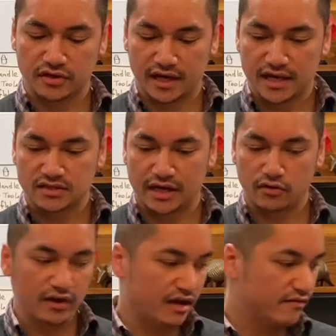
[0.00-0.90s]
to get, so I
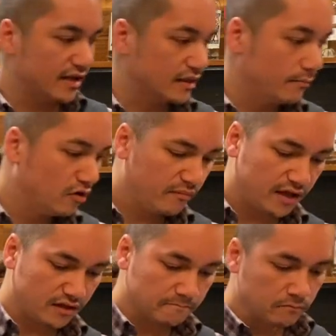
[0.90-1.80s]
don't have it at the
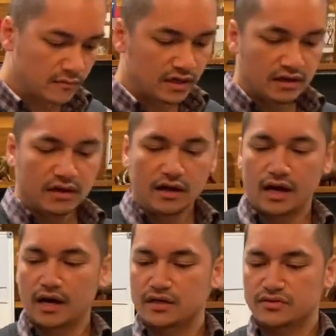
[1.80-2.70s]
moment.
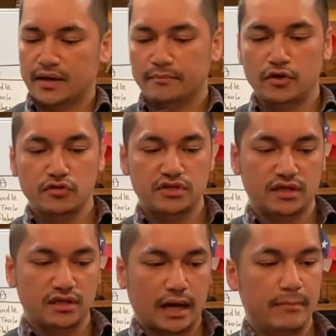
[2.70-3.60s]
Uh, so I'm
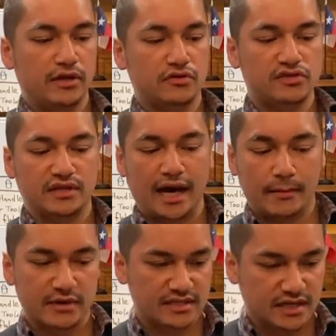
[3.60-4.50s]
using, I've been using
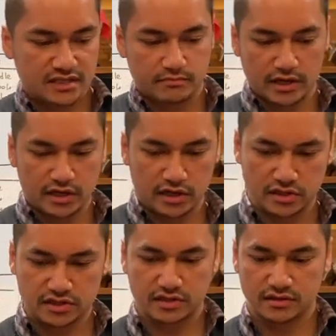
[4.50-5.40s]
hibiscus
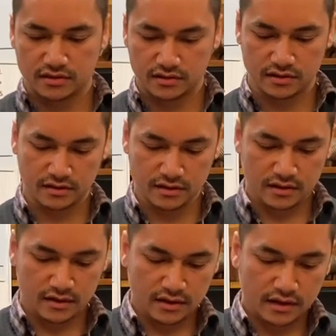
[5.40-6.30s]
bitters
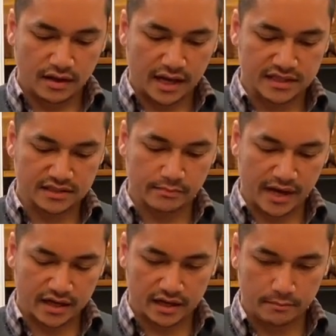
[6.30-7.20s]
as a
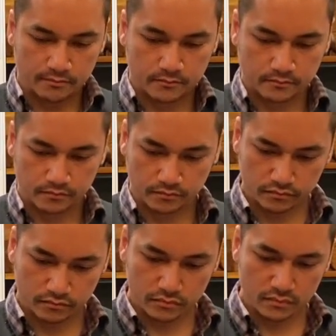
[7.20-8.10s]
backup.
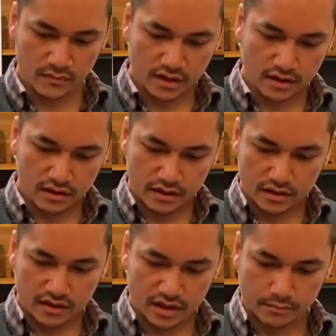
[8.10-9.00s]

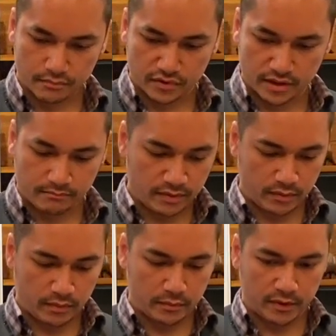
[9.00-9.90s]
I'm gonna put it, beep,
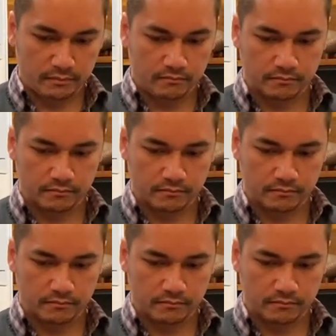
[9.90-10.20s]
beep, beep,